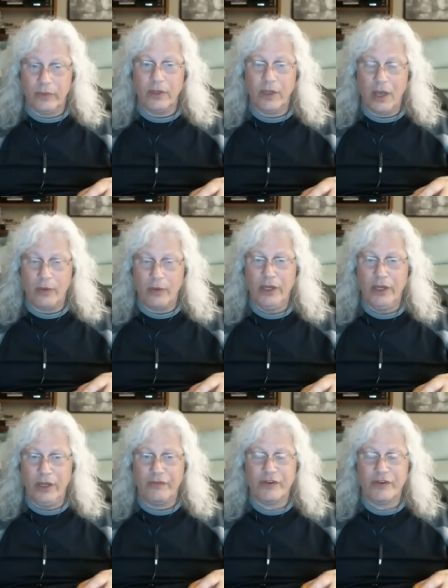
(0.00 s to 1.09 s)
Yeah, we need a
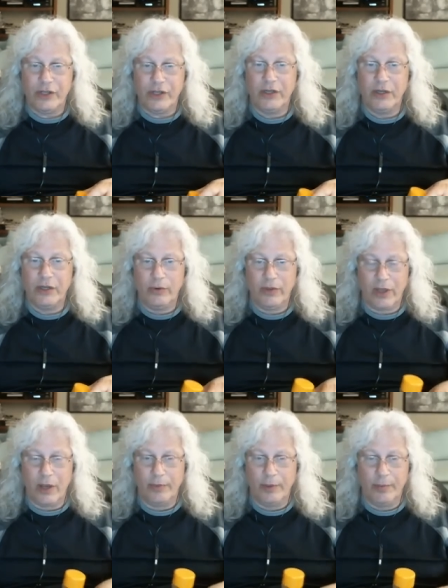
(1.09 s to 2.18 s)
facility with a
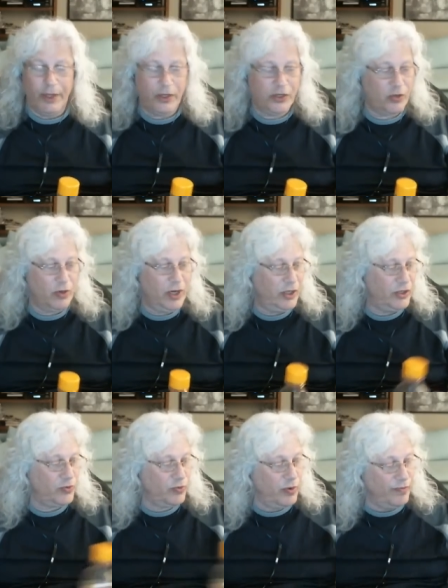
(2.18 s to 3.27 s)
couple of big screens,
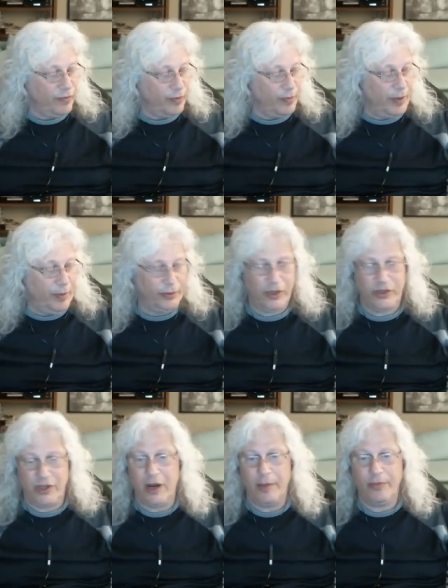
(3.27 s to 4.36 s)
room for people to
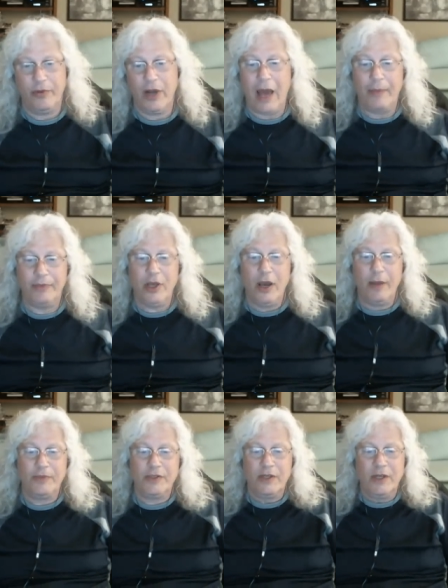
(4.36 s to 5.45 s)
set up their
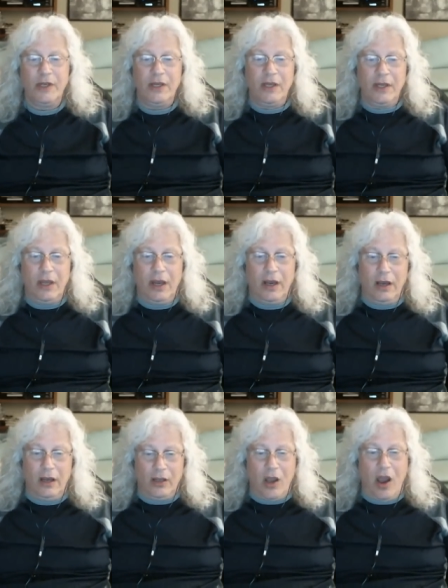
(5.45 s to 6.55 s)
laptops,
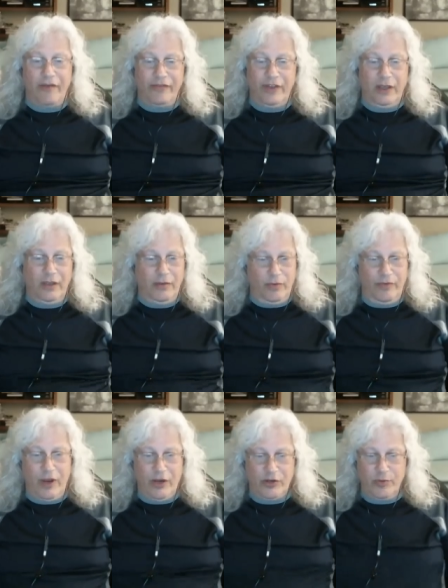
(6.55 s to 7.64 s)
uh, coffee,
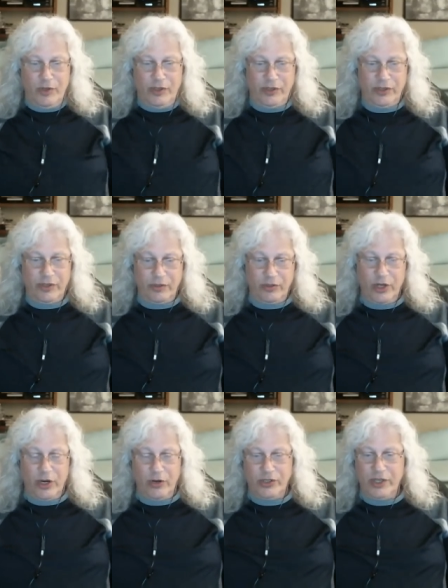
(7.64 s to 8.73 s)
refreshments,
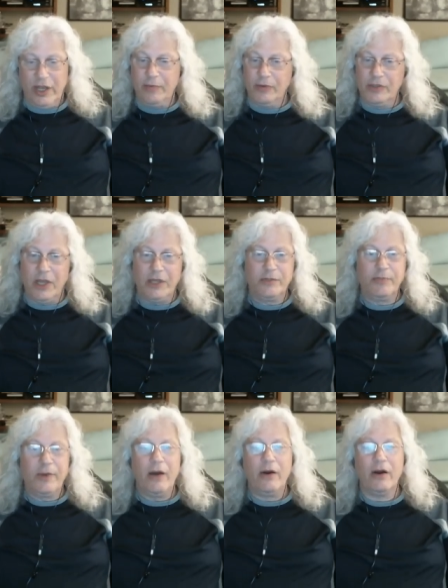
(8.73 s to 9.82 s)
chairs, tables, lots
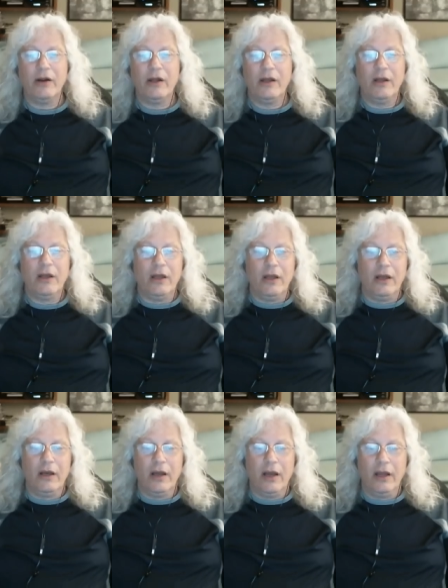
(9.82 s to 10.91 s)
of power. Holds
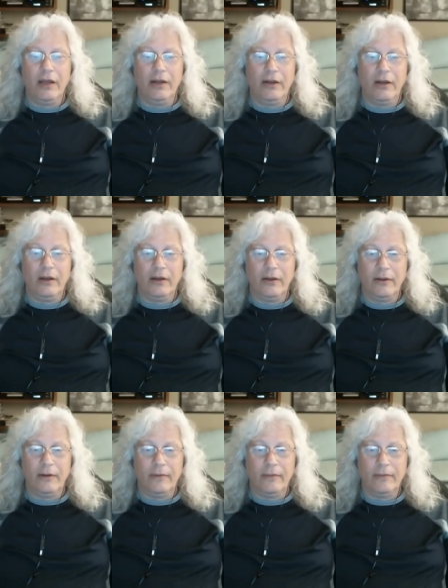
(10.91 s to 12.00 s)
about 25 and, uh, people or
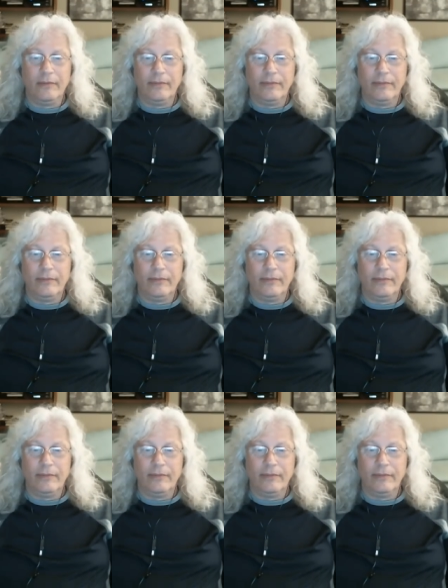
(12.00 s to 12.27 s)
so?